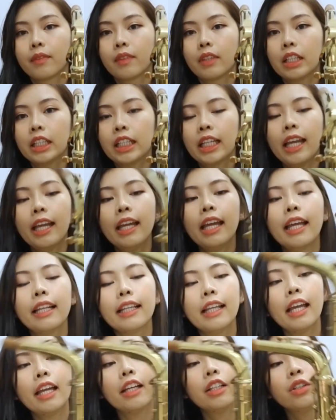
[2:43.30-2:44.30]
Okay, and
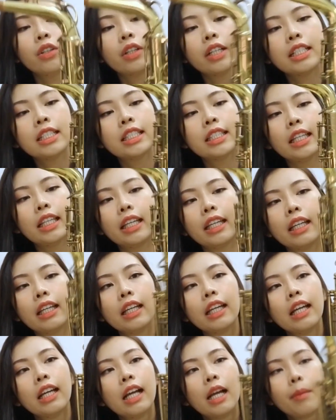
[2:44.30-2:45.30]
then you can see
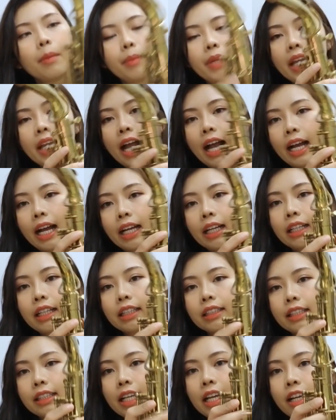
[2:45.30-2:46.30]
behind
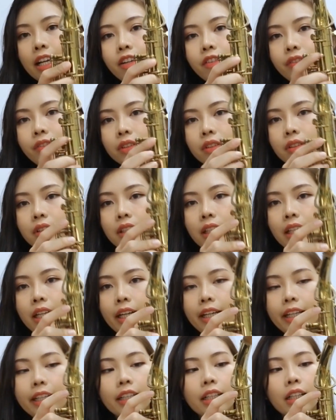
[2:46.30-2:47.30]
it they have a
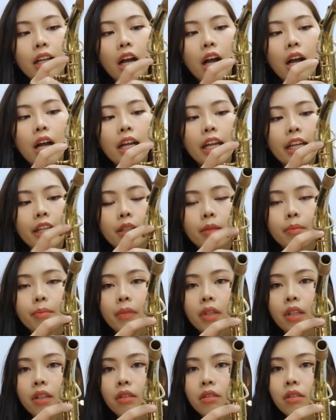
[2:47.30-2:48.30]
line in the
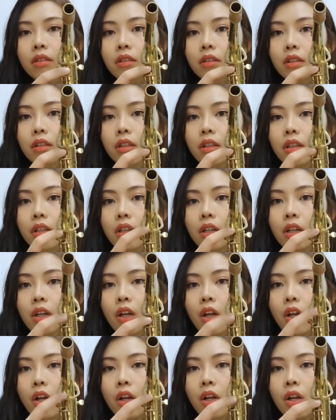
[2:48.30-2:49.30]
middle.
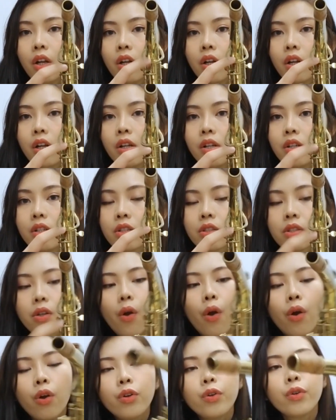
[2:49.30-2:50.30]
So
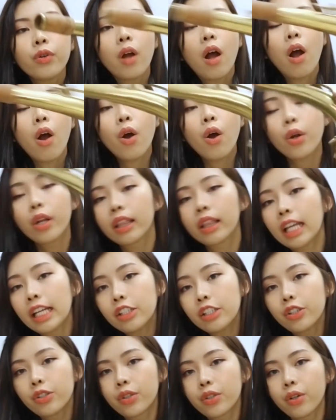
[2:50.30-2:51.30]
all the thing
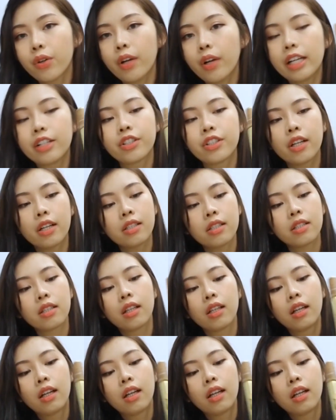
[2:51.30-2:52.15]
you do is just